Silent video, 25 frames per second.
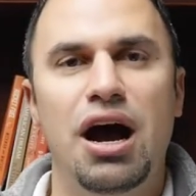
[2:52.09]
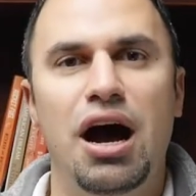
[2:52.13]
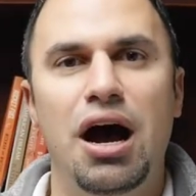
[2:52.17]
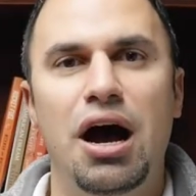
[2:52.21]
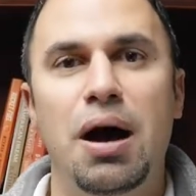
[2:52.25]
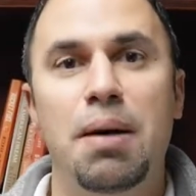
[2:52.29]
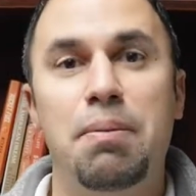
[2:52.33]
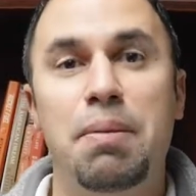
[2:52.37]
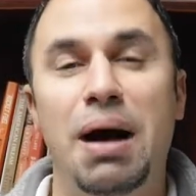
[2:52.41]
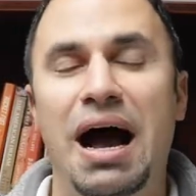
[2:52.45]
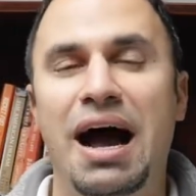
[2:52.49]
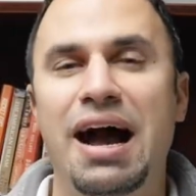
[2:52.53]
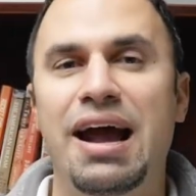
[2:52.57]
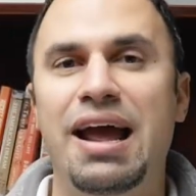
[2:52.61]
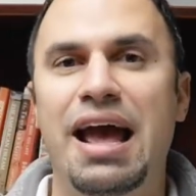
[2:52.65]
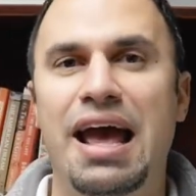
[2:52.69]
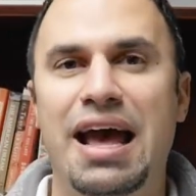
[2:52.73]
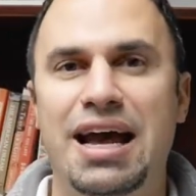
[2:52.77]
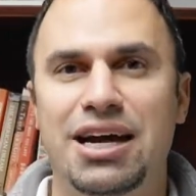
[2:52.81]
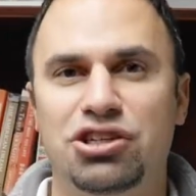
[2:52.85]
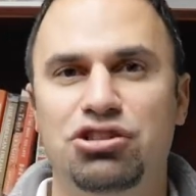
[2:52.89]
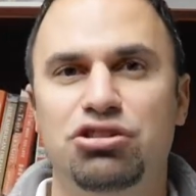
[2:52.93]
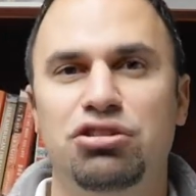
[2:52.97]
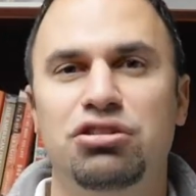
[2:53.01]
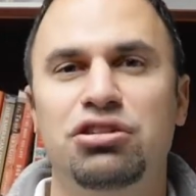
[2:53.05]
I
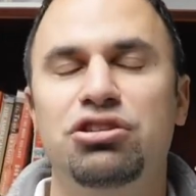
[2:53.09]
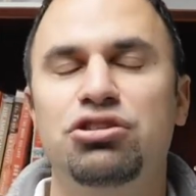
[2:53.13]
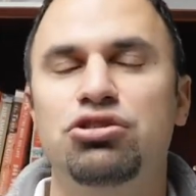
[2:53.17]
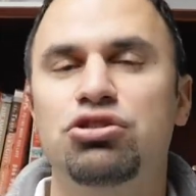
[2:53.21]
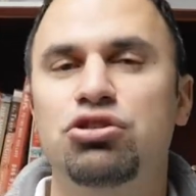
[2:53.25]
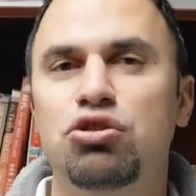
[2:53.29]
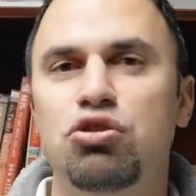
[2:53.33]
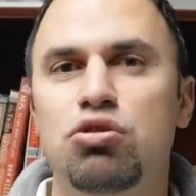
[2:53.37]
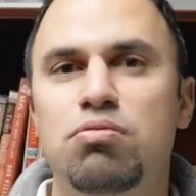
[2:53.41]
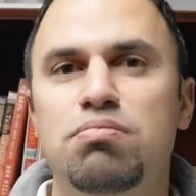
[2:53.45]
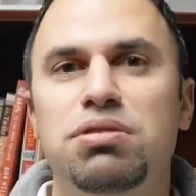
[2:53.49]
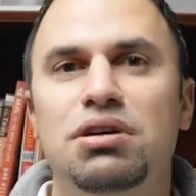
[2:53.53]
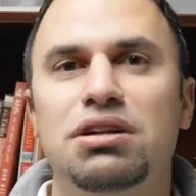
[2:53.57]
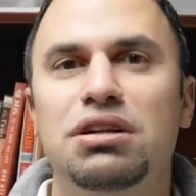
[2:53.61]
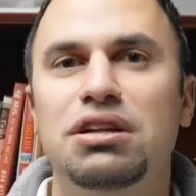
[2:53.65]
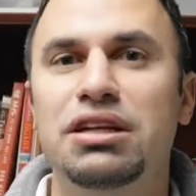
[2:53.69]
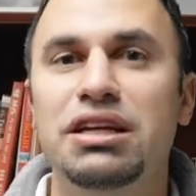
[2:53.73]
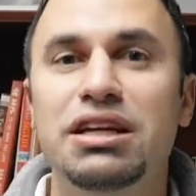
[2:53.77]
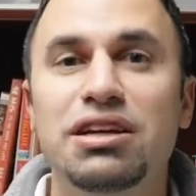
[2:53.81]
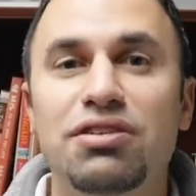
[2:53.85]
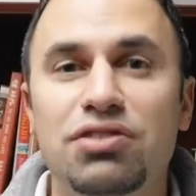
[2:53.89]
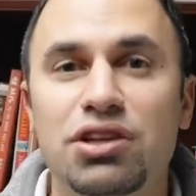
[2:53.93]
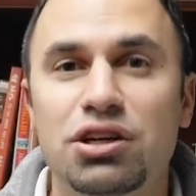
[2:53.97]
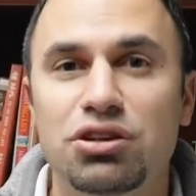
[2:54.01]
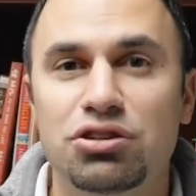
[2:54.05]
actually do
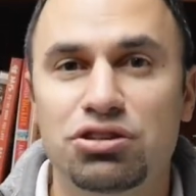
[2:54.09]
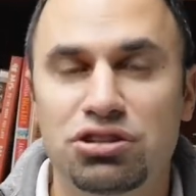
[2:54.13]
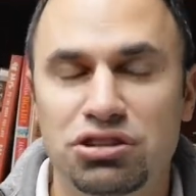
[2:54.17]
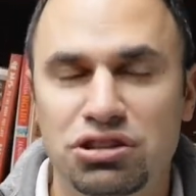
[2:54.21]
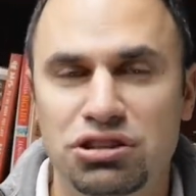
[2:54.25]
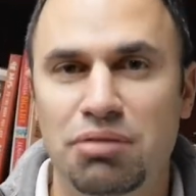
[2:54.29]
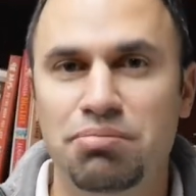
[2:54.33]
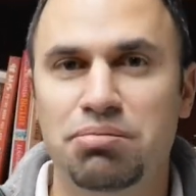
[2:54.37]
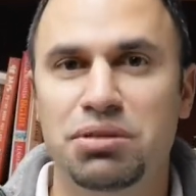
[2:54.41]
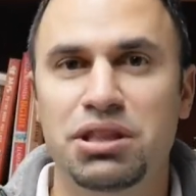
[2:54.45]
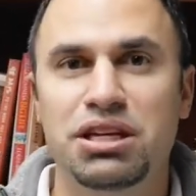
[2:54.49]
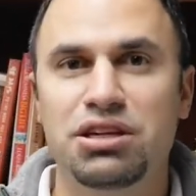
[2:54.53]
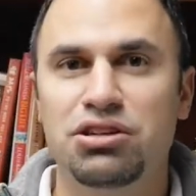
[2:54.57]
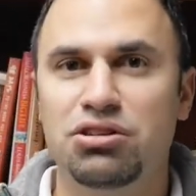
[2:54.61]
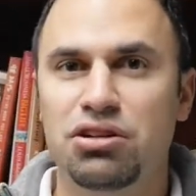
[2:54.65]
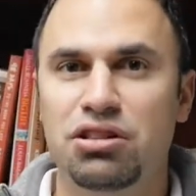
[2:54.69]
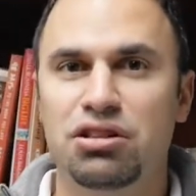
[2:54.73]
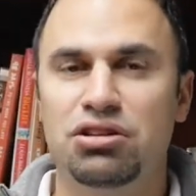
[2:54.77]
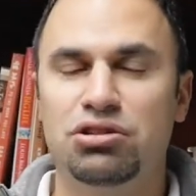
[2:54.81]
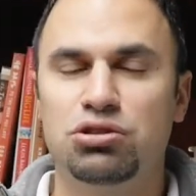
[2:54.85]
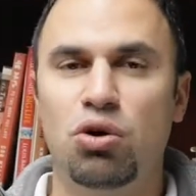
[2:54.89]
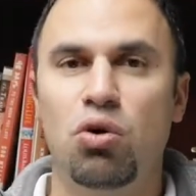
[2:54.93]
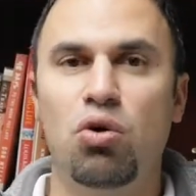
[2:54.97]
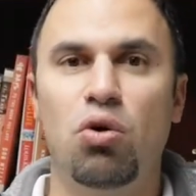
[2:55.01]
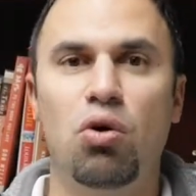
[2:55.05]
believe there's something to
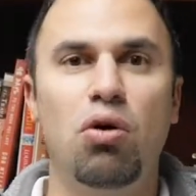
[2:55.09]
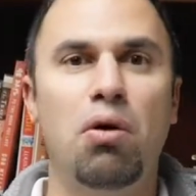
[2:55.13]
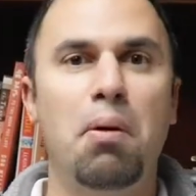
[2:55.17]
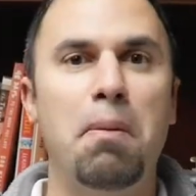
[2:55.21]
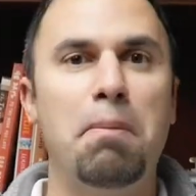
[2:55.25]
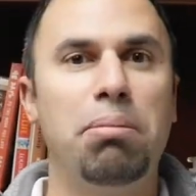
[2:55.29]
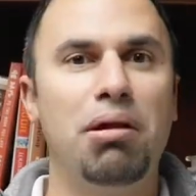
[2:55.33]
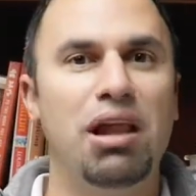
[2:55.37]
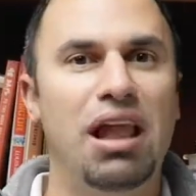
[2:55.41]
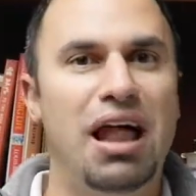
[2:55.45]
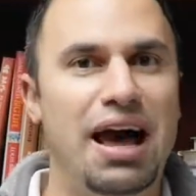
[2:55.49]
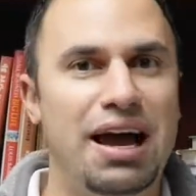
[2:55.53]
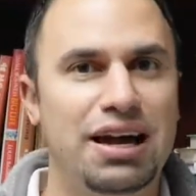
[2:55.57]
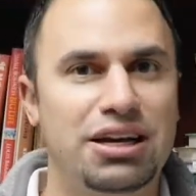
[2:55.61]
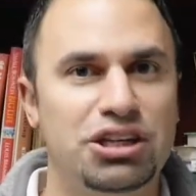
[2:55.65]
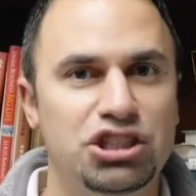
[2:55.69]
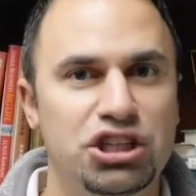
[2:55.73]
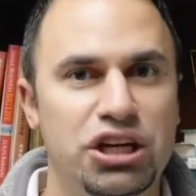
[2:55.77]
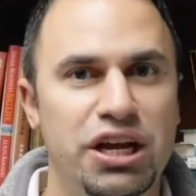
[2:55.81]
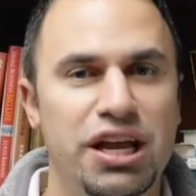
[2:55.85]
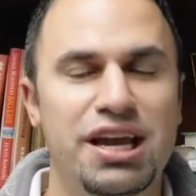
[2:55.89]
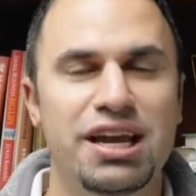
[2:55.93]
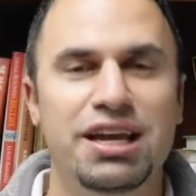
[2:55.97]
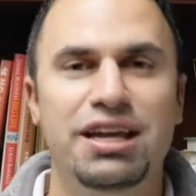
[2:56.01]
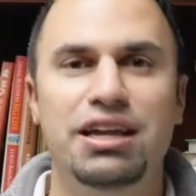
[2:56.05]
this whole
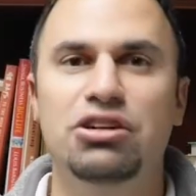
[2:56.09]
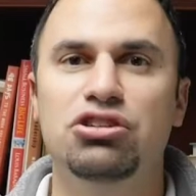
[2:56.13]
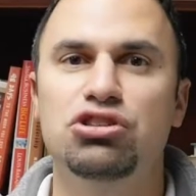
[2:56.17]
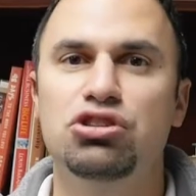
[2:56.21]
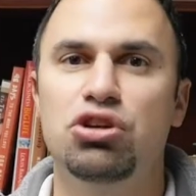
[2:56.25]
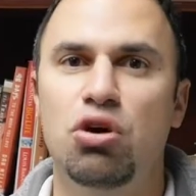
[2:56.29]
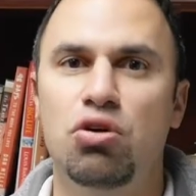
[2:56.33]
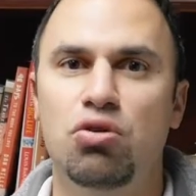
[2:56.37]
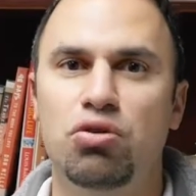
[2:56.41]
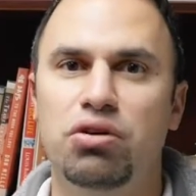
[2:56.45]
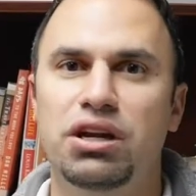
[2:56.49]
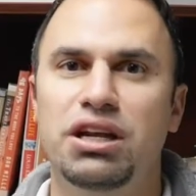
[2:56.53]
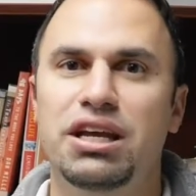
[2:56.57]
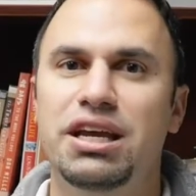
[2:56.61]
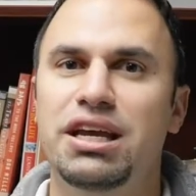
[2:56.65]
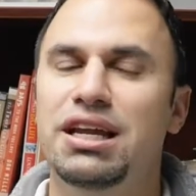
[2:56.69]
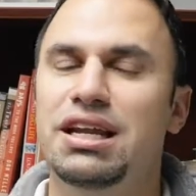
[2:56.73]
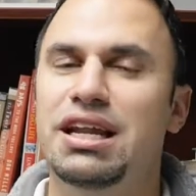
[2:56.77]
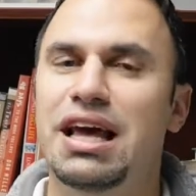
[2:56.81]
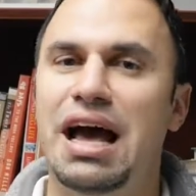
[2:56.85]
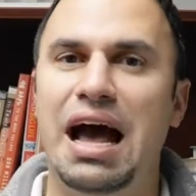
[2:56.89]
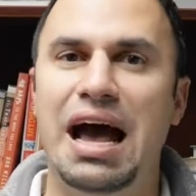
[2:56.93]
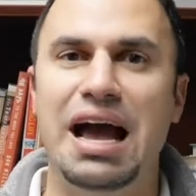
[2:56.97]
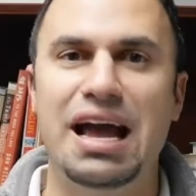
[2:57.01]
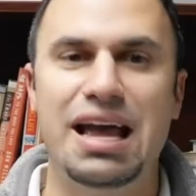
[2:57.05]
blockchain and
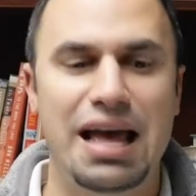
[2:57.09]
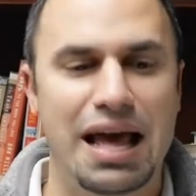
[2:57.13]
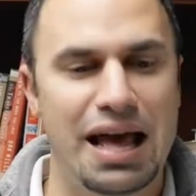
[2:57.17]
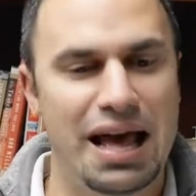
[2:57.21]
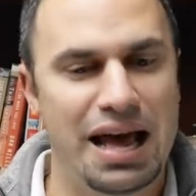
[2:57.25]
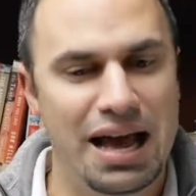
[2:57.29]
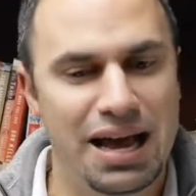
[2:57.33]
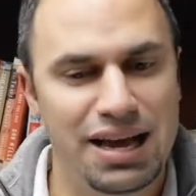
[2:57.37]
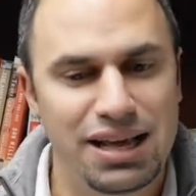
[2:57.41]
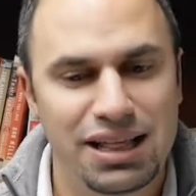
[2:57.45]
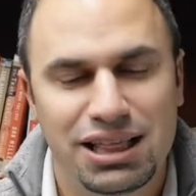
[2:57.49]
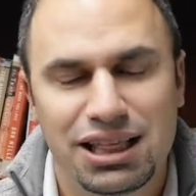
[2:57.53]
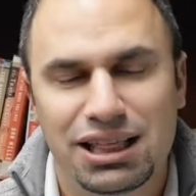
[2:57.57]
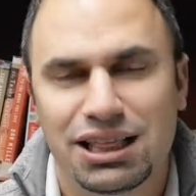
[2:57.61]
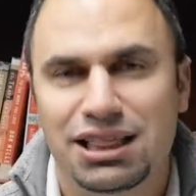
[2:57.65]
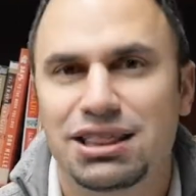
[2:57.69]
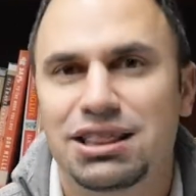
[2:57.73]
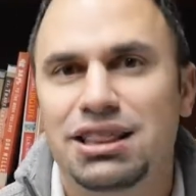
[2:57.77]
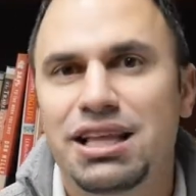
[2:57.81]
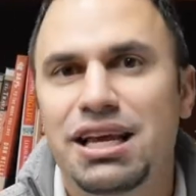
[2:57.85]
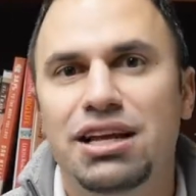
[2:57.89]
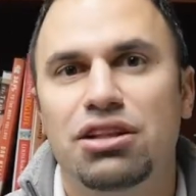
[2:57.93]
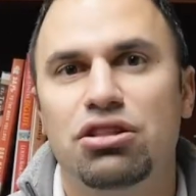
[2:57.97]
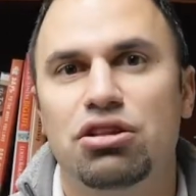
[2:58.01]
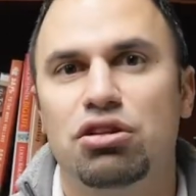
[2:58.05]
tokening. I
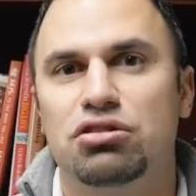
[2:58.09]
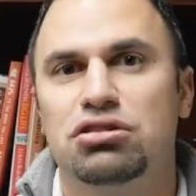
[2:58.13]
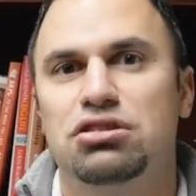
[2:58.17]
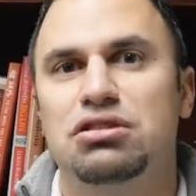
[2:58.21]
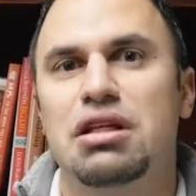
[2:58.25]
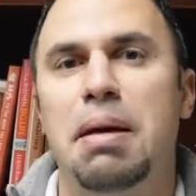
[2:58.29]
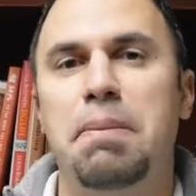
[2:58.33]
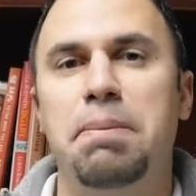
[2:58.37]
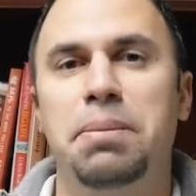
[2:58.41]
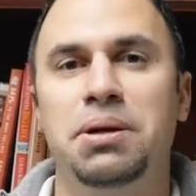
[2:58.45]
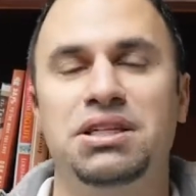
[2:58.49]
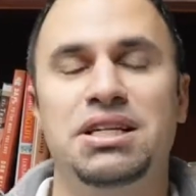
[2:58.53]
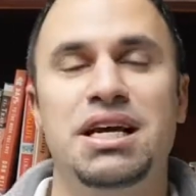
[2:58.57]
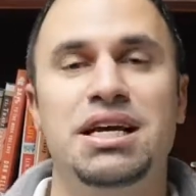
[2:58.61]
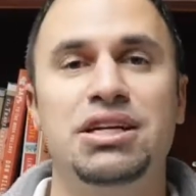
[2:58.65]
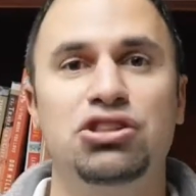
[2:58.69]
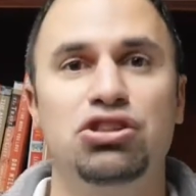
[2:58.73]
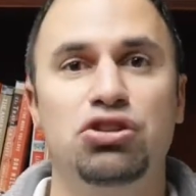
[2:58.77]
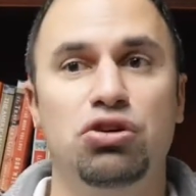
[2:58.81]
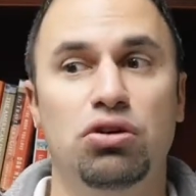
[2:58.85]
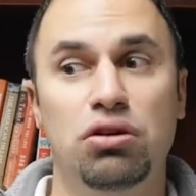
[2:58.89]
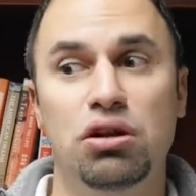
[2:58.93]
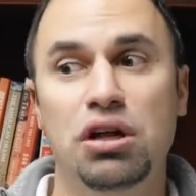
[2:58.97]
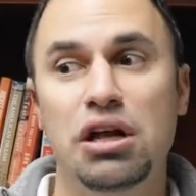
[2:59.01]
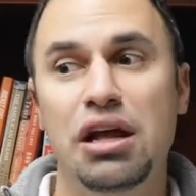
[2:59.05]
think there's that
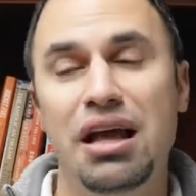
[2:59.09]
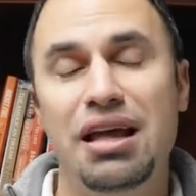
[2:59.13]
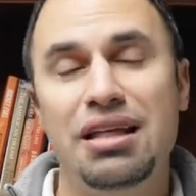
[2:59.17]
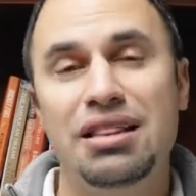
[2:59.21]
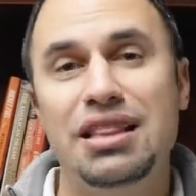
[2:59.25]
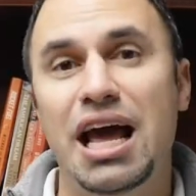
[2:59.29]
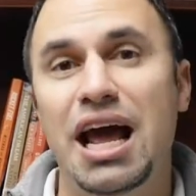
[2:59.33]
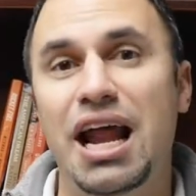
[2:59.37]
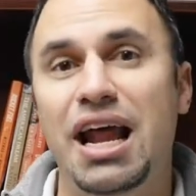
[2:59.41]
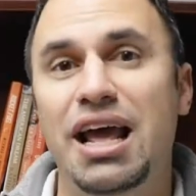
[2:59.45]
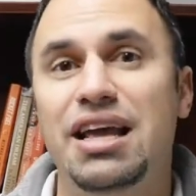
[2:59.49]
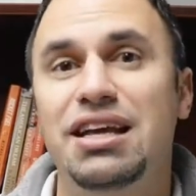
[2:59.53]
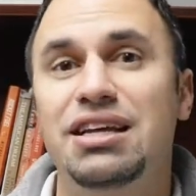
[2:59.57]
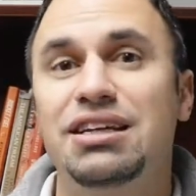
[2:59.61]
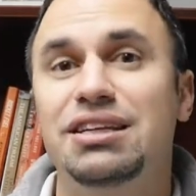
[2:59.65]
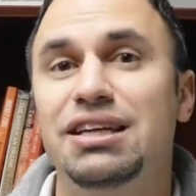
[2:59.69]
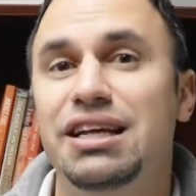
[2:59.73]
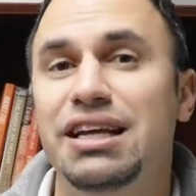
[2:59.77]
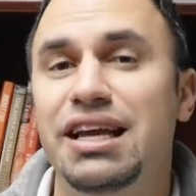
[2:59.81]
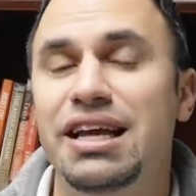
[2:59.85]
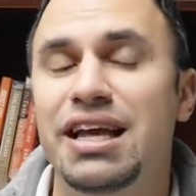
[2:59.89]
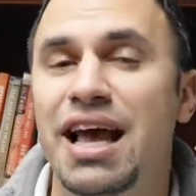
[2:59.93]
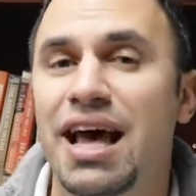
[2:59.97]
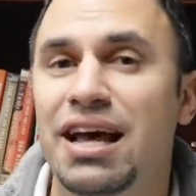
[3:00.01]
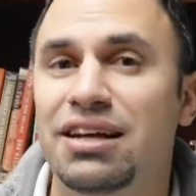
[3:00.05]
potential, that
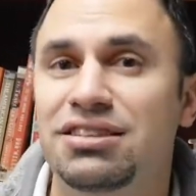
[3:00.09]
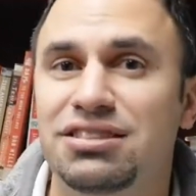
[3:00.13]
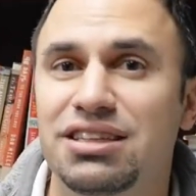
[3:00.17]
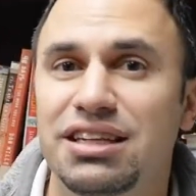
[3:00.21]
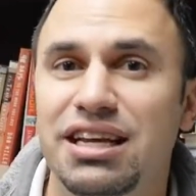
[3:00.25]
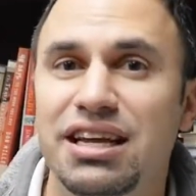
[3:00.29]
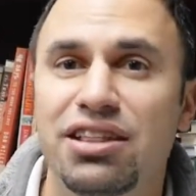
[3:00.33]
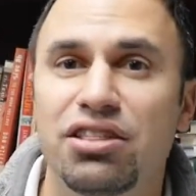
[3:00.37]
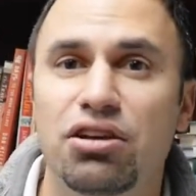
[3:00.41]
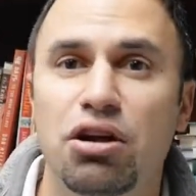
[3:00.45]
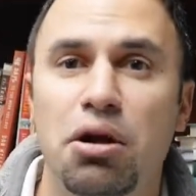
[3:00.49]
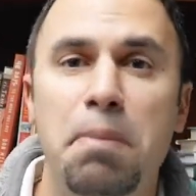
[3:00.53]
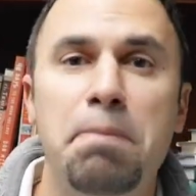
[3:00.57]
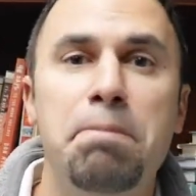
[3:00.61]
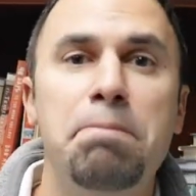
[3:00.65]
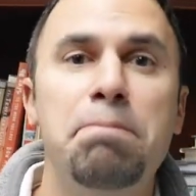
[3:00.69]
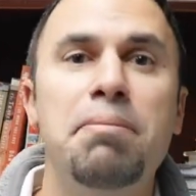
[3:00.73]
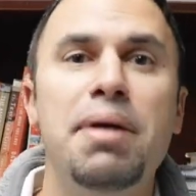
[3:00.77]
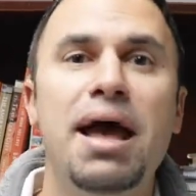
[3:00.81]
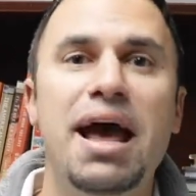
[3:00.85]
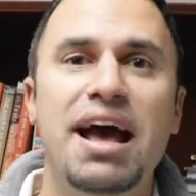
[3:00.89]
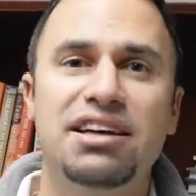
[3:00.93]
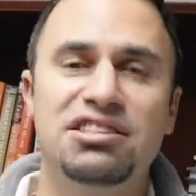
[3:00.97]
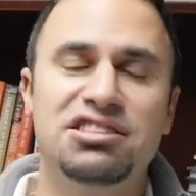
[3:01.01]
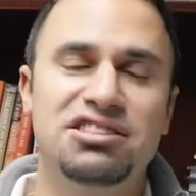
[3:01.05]
it has either
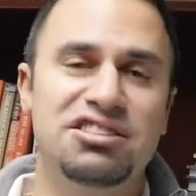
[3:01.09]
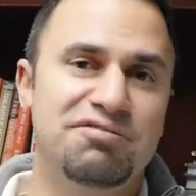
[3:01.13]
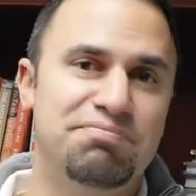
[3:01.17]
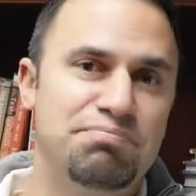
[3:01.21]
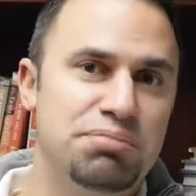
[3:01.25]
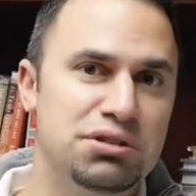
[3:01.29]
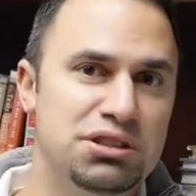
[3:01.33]
massive